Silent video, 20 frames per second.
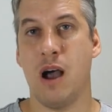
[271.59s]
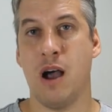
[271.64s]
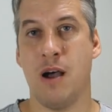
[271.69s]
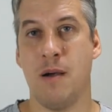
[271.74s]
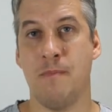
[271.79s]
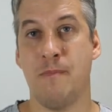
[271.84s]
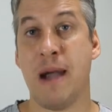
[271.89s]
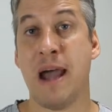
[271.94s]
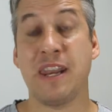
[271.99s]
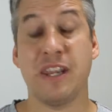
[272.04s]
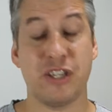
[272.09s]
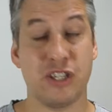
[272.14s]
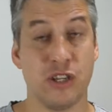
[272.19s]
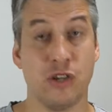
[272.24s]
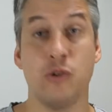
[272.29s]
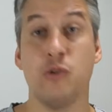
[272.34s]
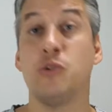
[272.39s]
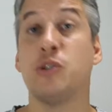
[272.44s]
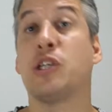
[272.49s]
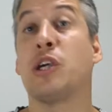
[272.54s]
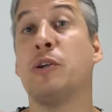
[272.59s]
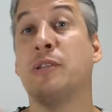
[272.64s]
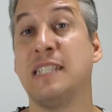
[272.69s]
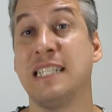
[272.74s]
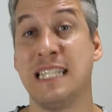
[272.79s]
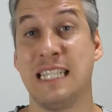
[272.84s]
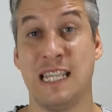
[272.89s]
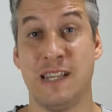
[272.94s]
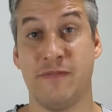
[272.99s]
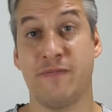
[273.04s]
manager who's going to
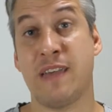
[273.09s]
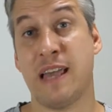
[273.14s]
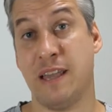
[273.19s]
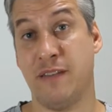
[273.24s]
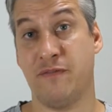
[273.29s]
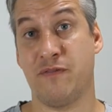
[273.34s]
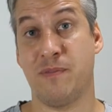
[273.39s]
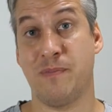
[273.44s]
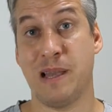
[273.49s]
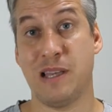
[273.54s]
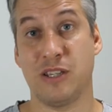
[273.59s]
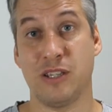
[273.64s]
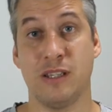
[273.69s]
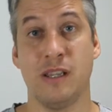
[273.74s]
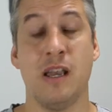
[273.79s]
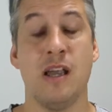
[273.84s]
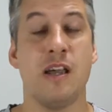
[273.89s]
give that information.